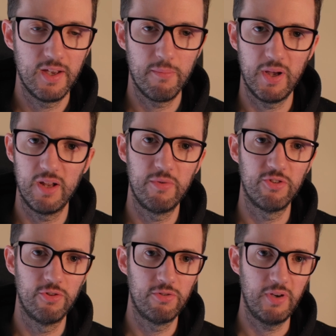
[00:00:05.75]
My name is
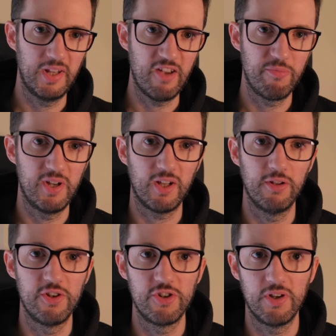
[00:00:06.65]
Nuno, and I've been a cloud
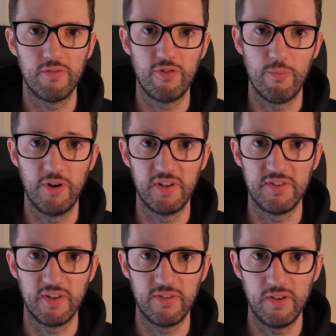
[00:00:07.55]
engineer for more than
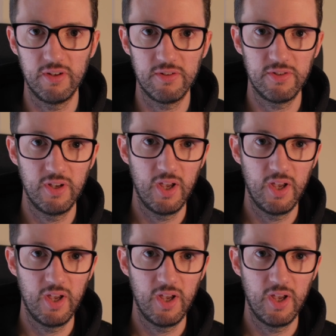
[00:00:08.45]
6 years,